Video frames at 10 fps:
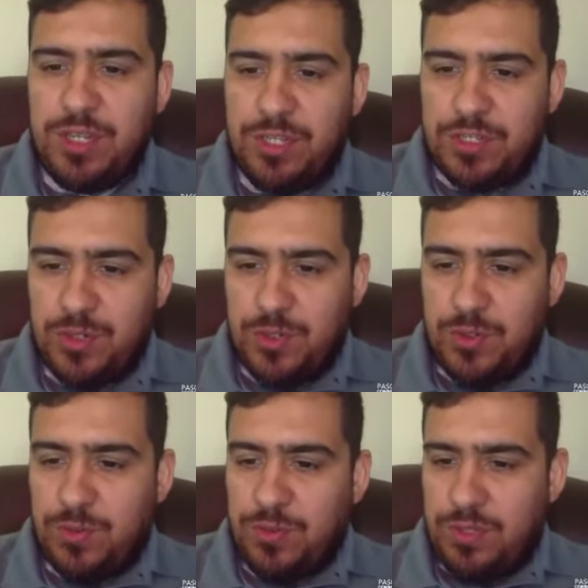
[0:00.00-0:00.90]

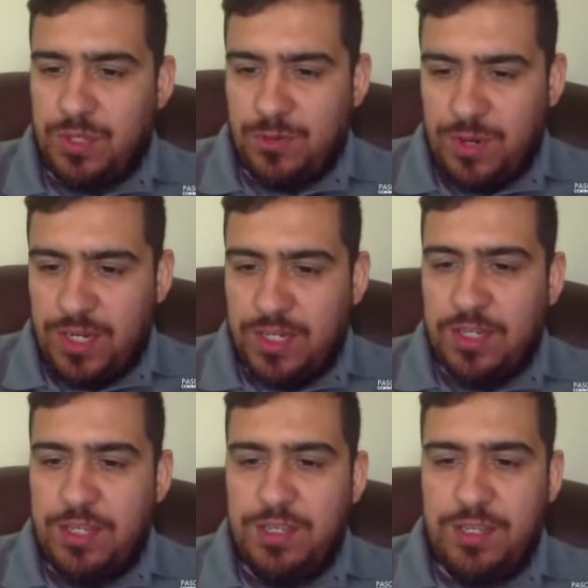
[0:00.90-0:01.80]
So
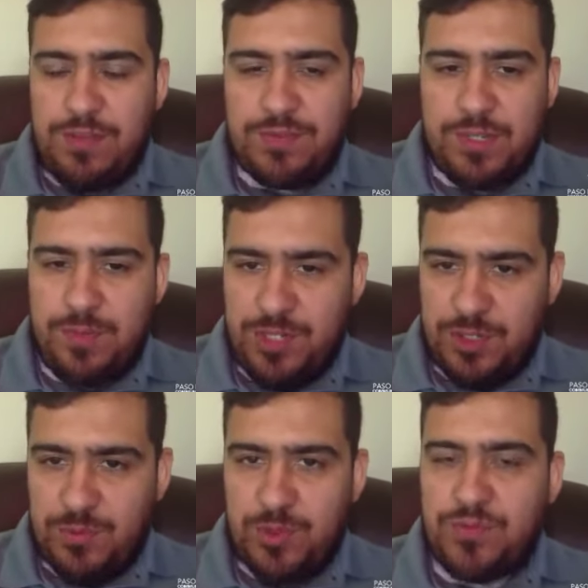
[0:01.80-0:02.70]
theoretically, if somebody's
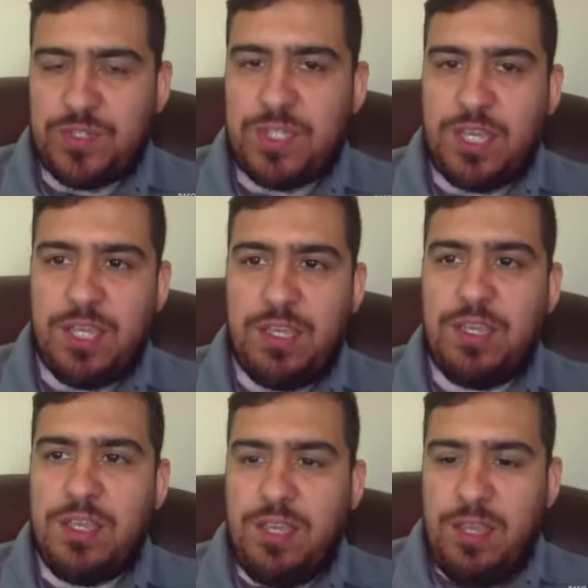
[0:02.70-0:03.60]
approved today
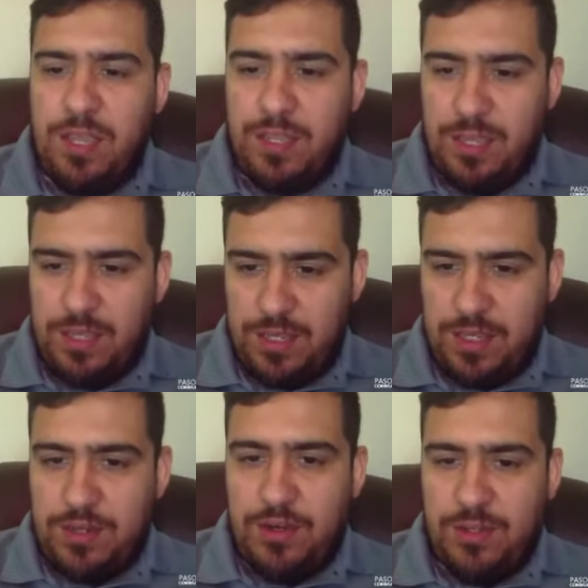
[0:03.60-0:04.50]
and they
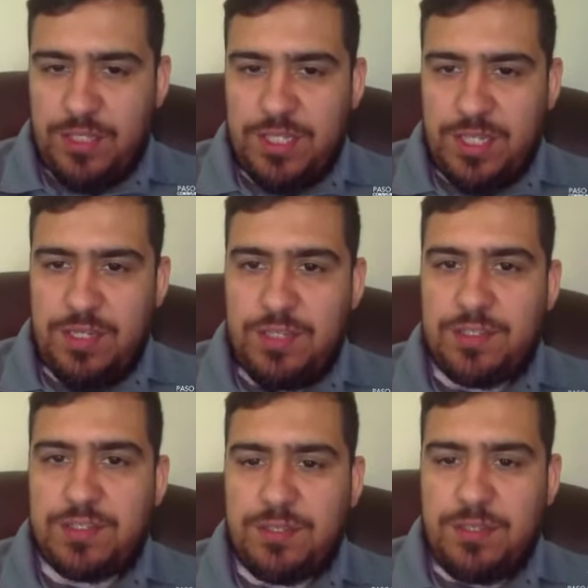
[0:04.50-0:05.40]
get all the
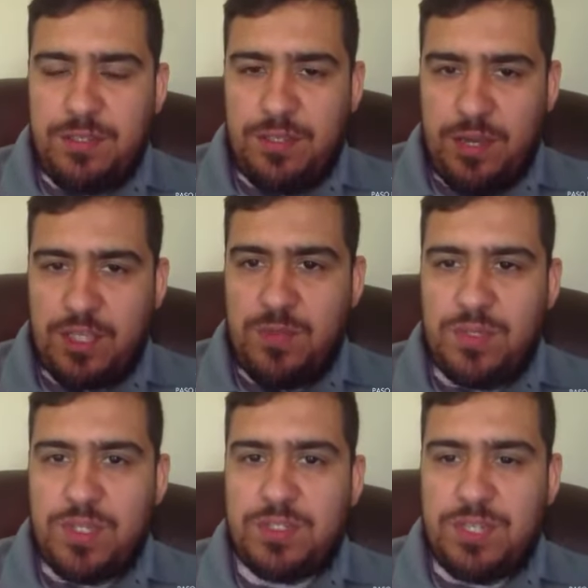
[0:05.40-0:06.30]
tenants'
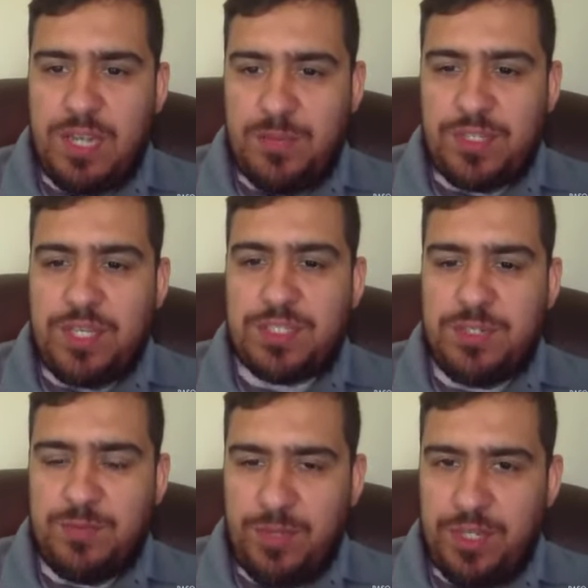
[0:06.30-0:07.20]
documents and application in
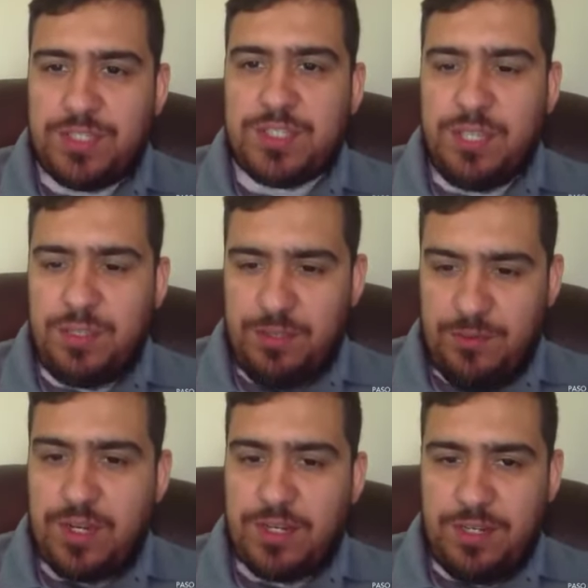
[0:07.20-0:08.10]
place, they
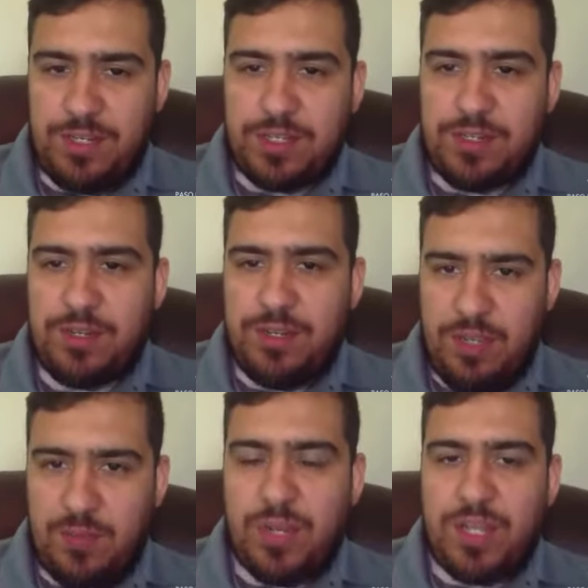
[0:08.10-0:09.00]
theoretically can
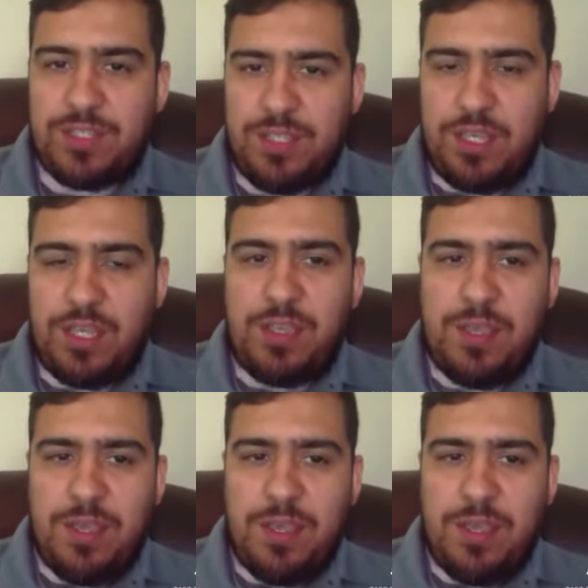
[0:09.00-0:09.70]
apply today.